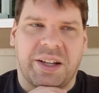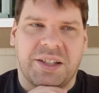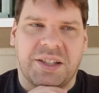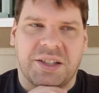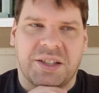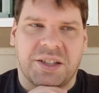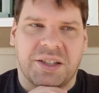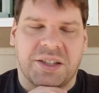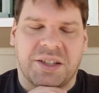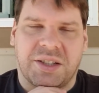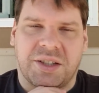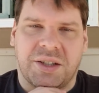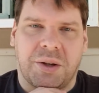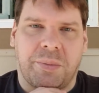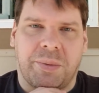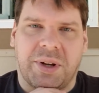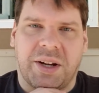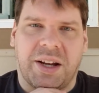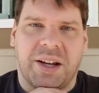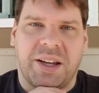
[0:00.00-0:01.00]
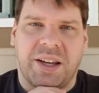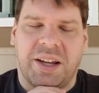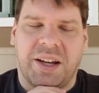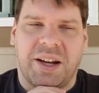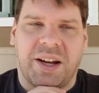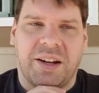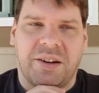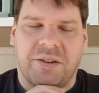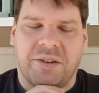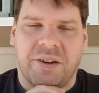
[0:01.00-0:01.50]
It's just a stupid
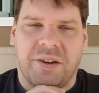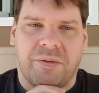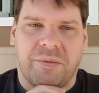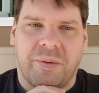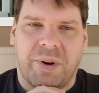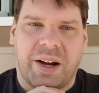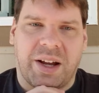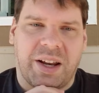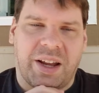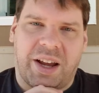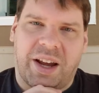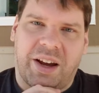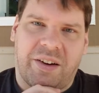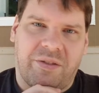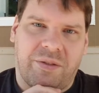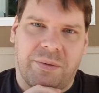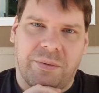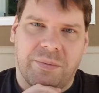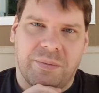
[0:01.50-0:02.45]
idea. I don't know why they have